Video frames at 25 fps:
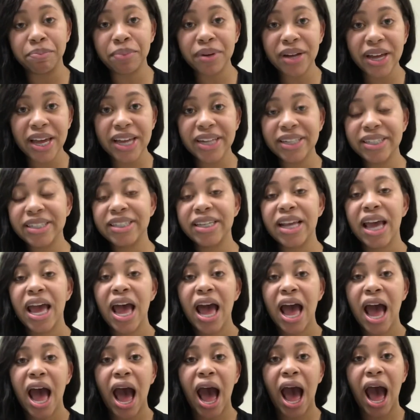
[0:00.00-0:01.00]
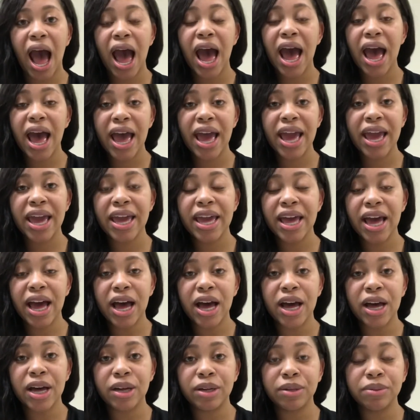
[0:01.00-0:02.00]
But I
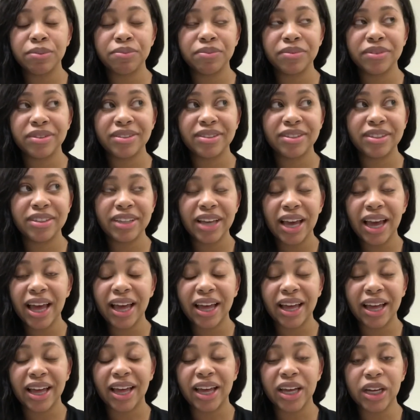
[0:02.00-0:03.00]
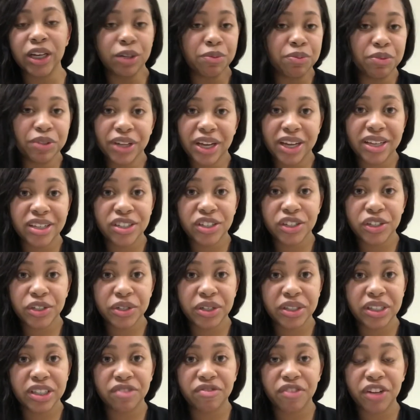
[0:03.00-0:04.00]
um yeah, I hope you guys
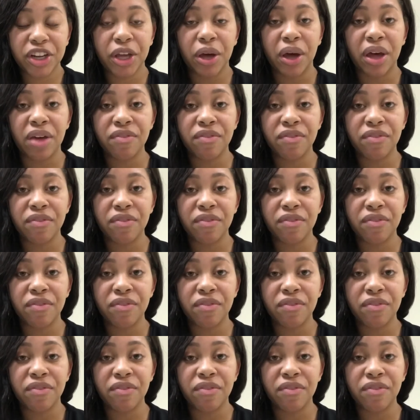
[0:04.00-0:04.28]
enjoyed this video.